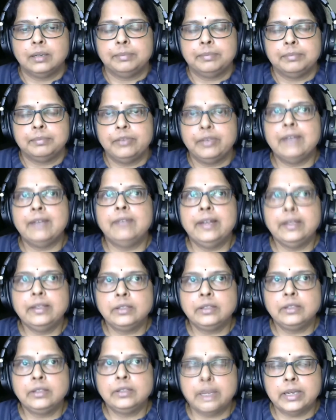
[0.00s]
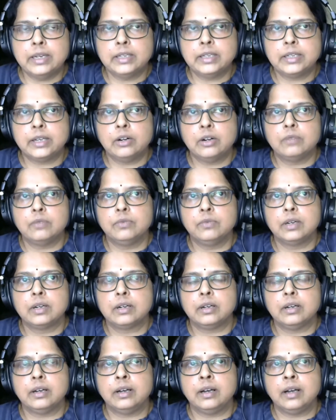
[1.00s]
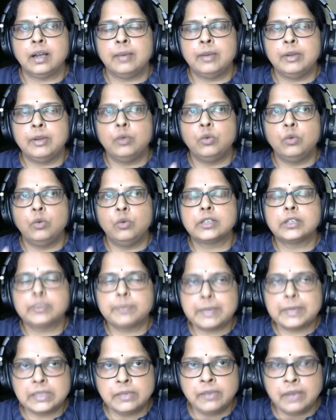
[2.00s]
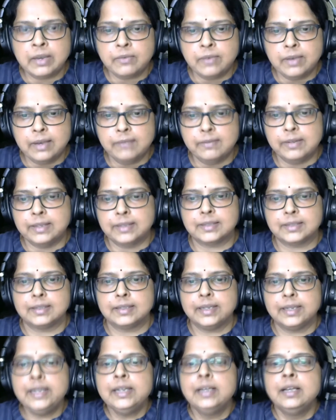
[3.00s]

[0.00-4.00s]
wavelength domain. It cannot work, only for specific wavelengths, right?